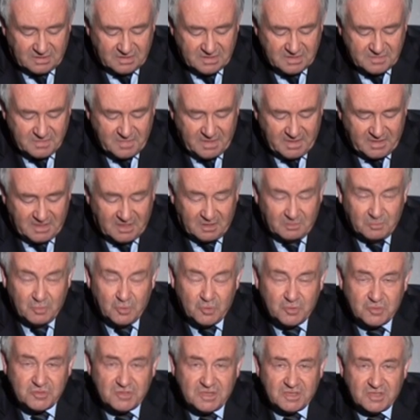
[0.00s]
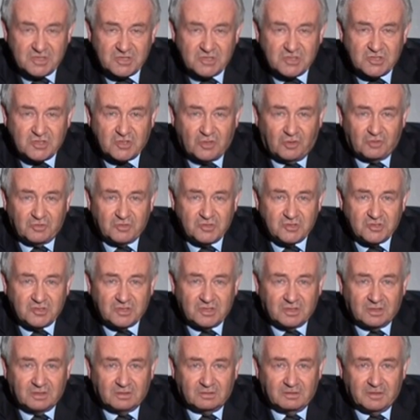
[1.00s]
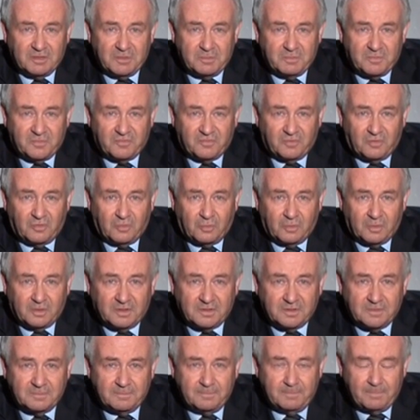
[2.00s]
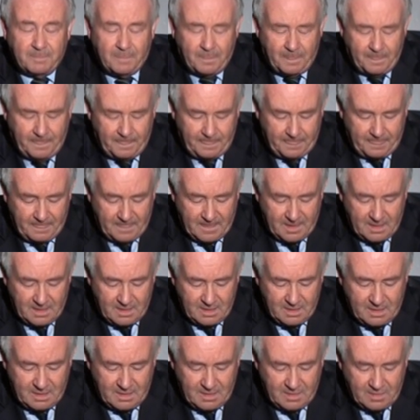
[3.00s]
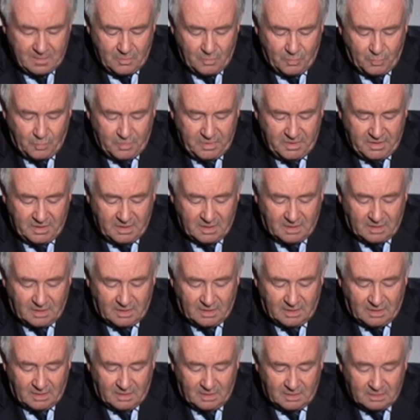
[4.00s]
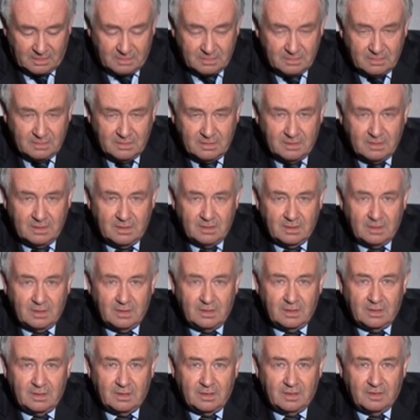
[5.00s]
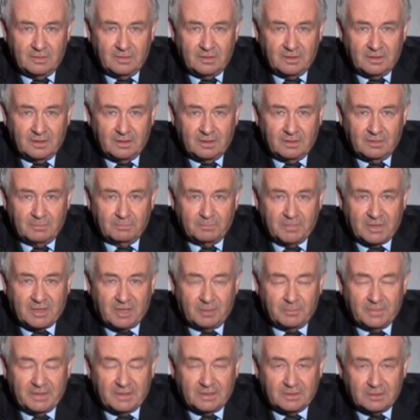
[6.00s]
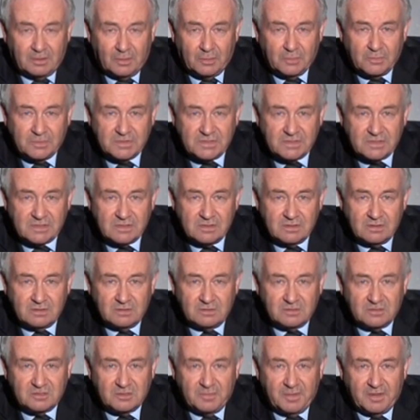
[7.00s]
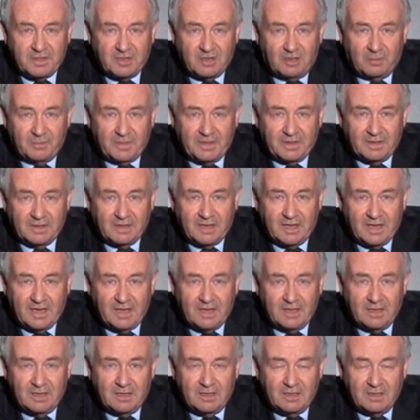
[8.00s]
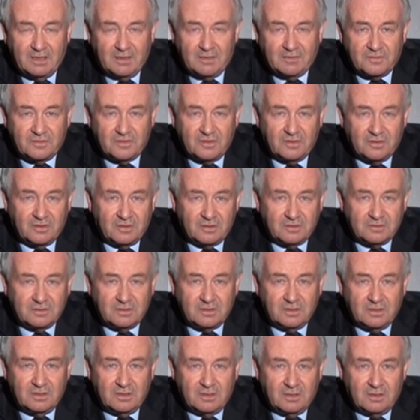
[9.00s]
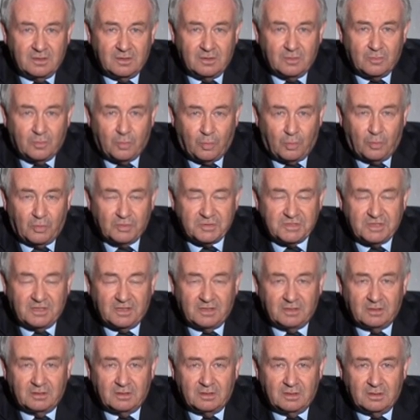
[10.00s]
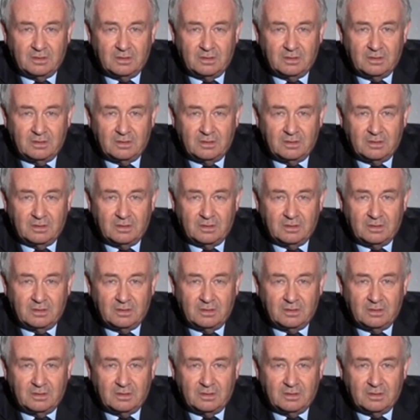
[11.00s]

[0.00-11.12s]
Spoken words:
has made a most astonishing leap forward. We are becoming close to becoming a third quartile